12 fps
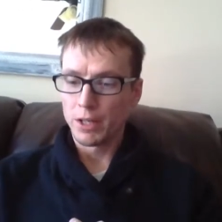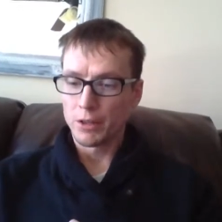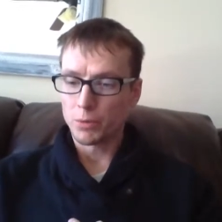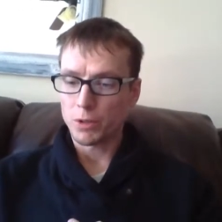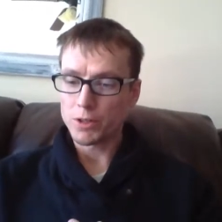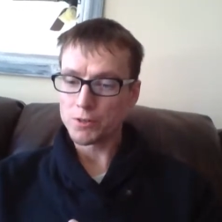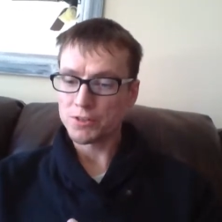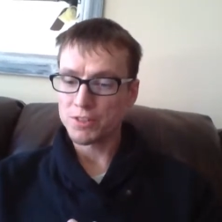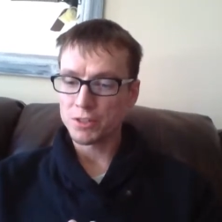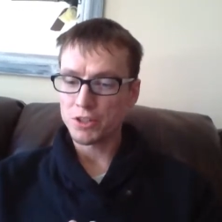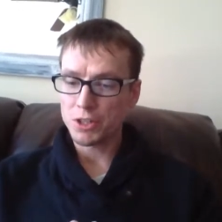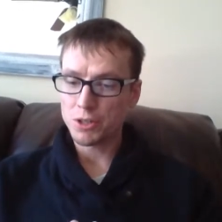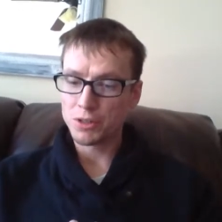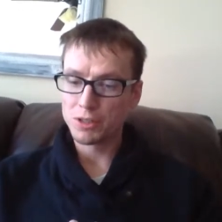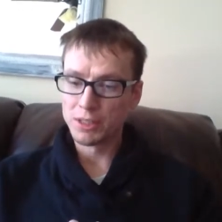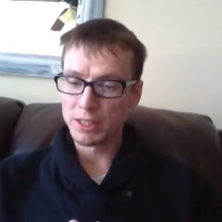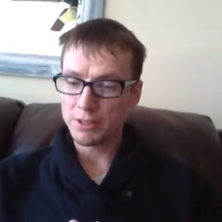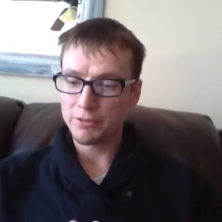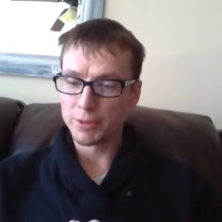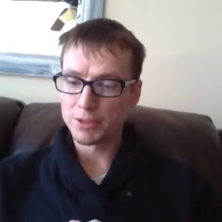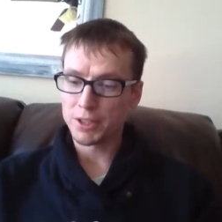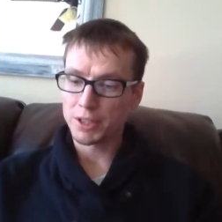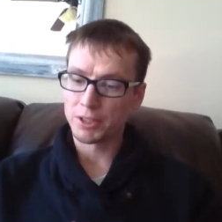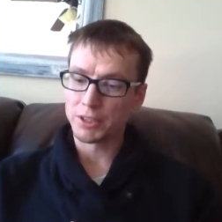The workers then chew the leaf
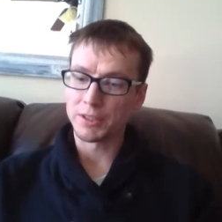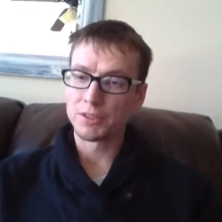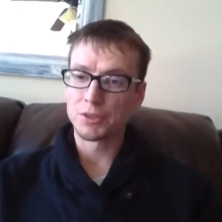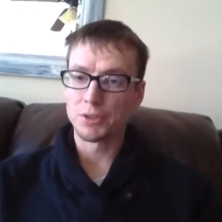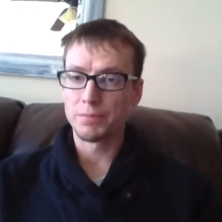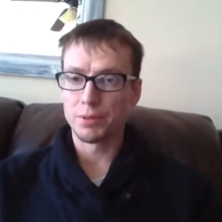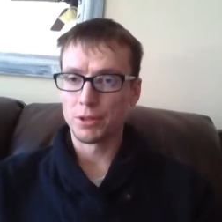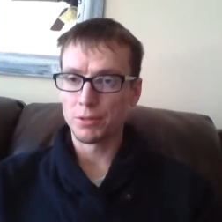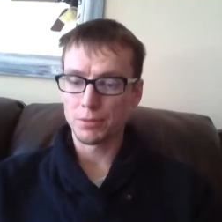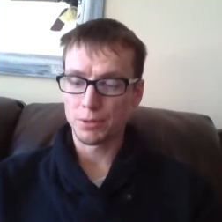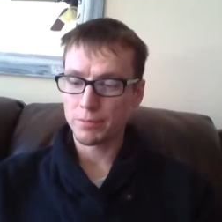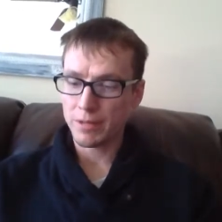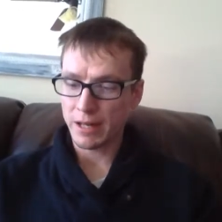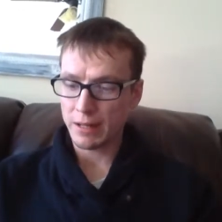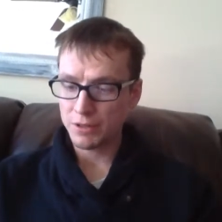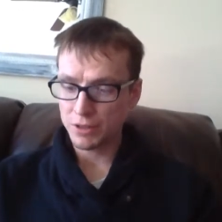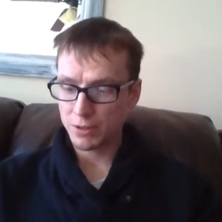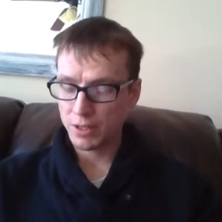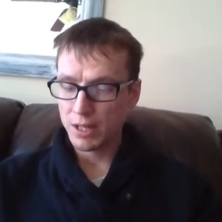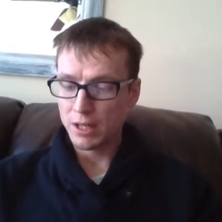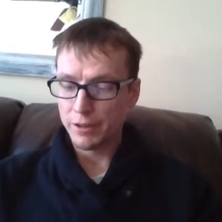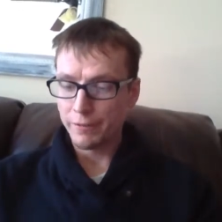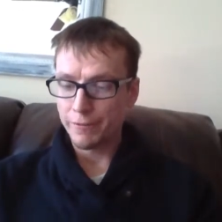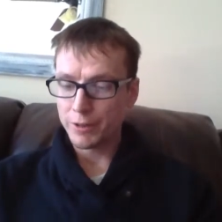material into a pulp or a mash.
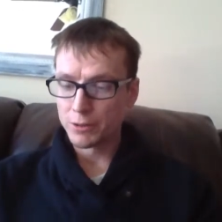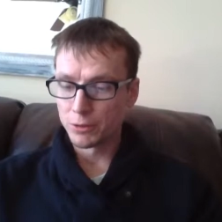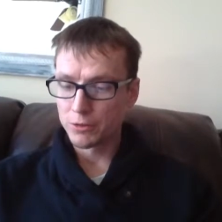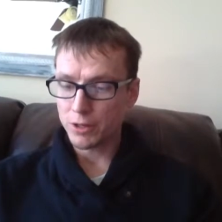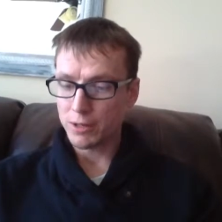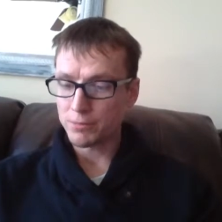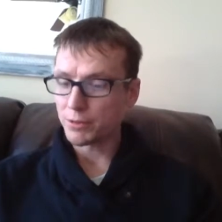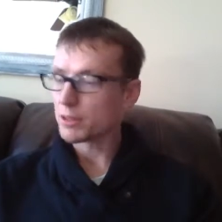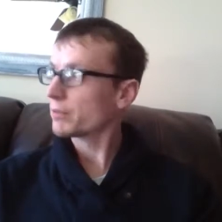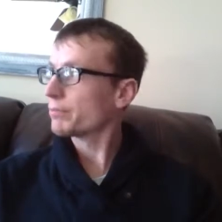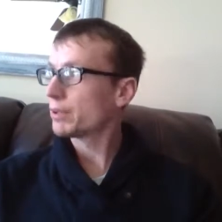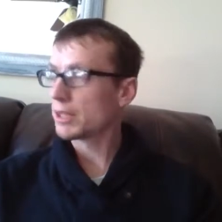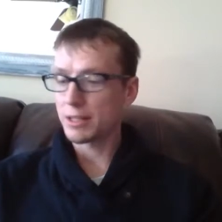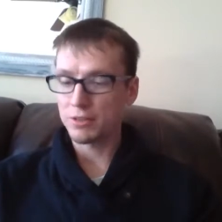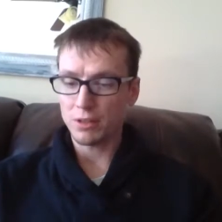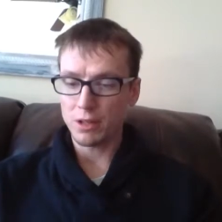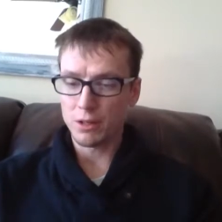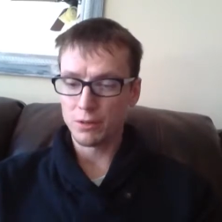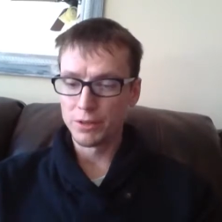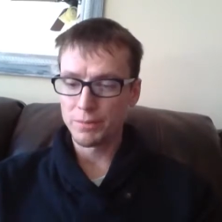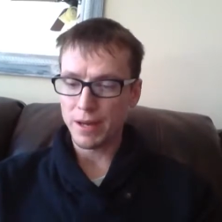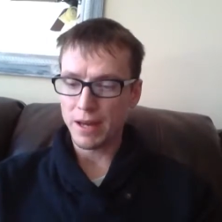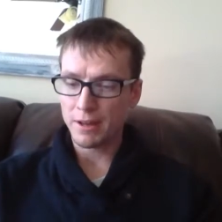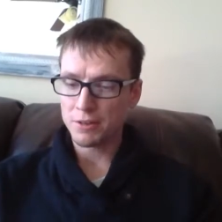Fecal drops are then placed on the
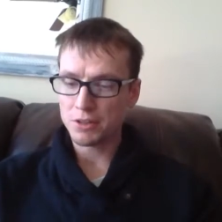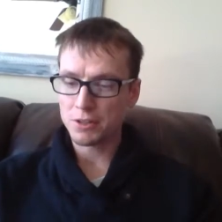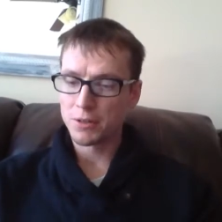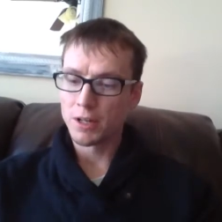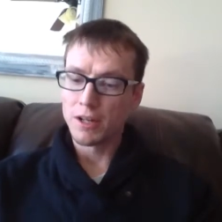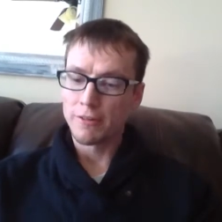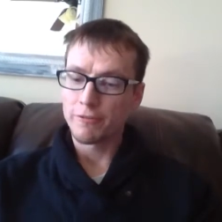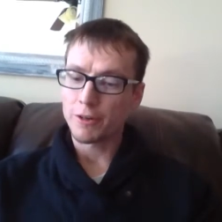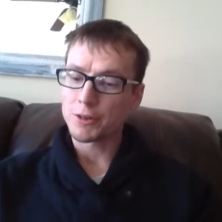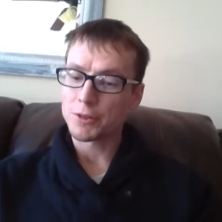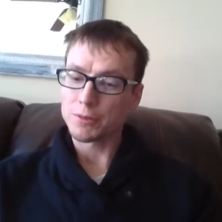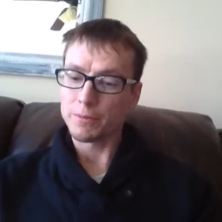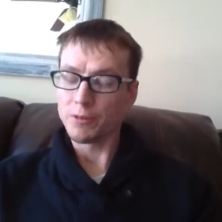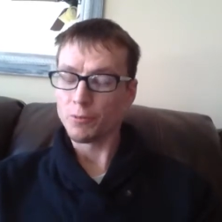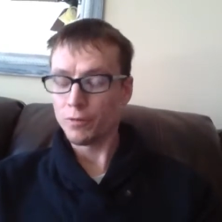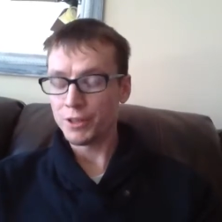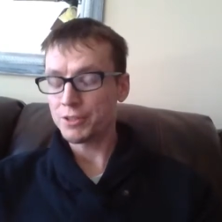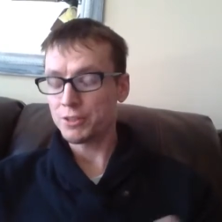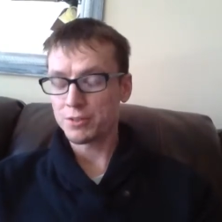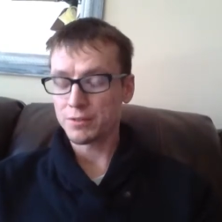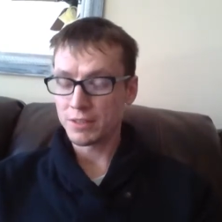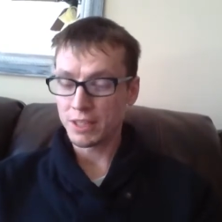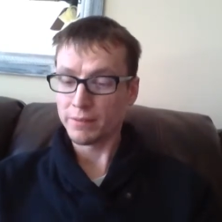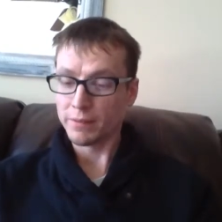mash. This
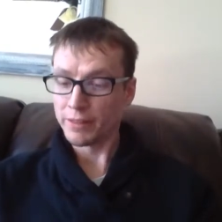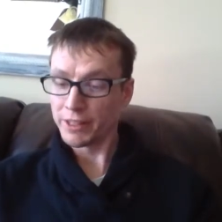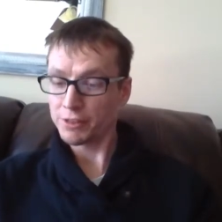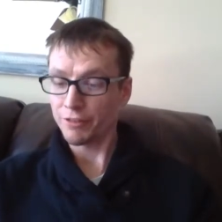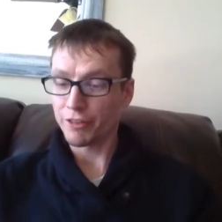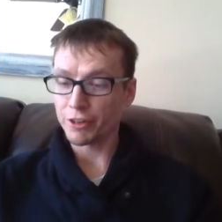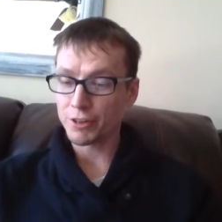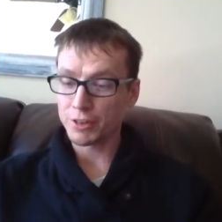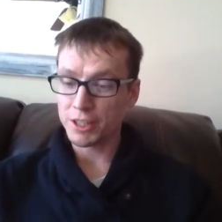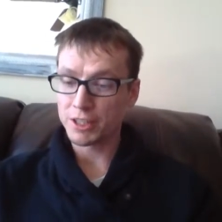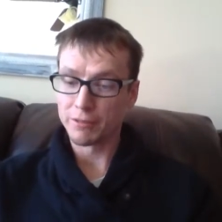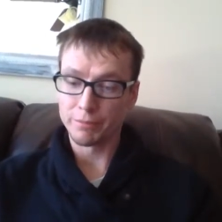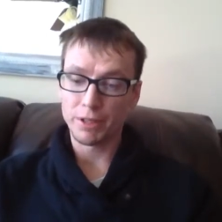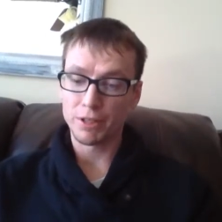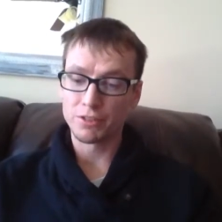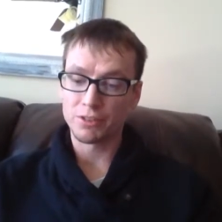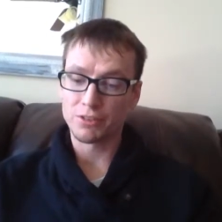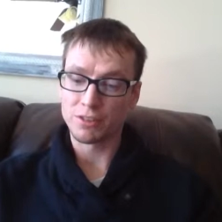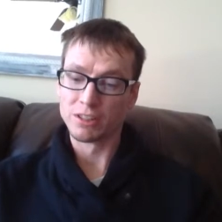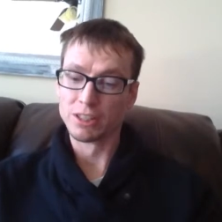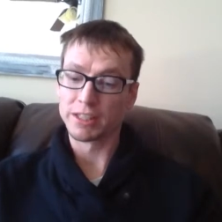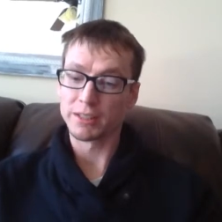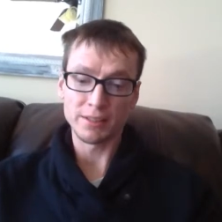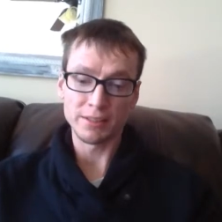further decomposes the
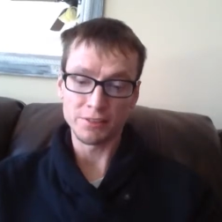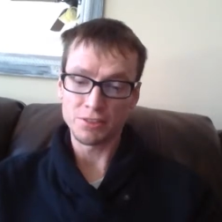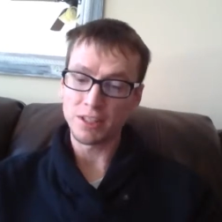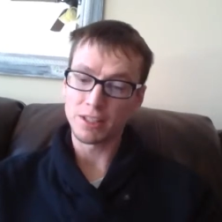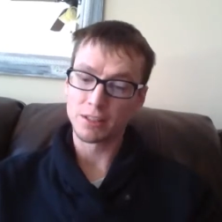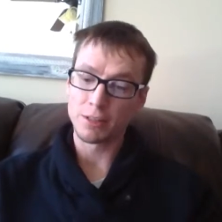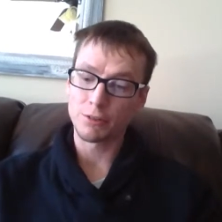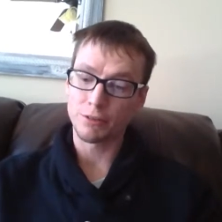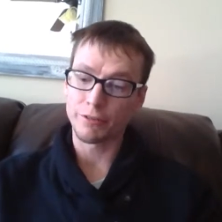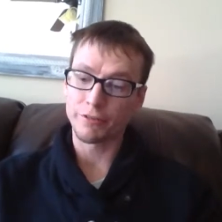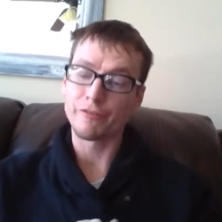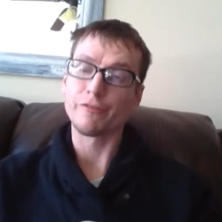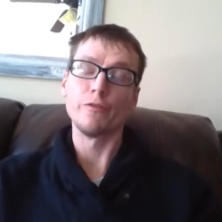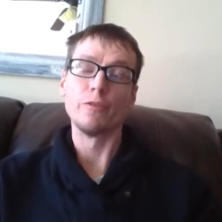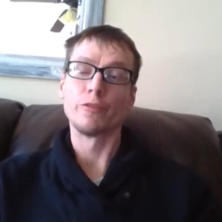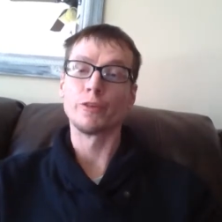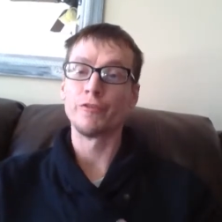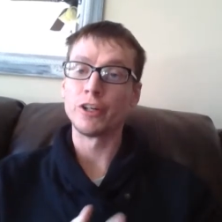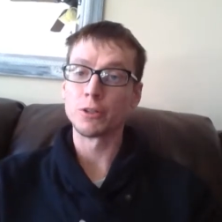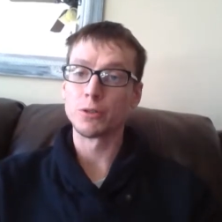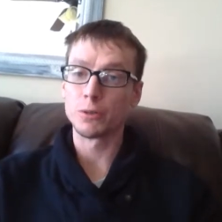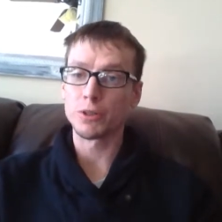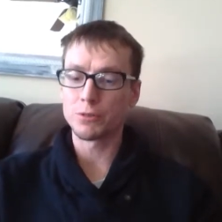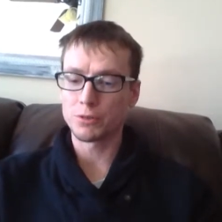lignin and cellulose for
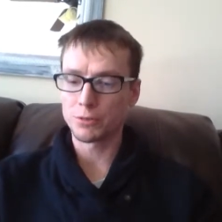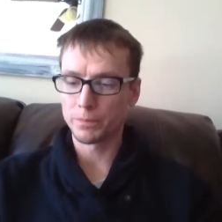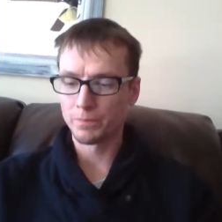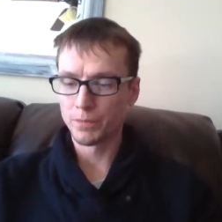fungal use.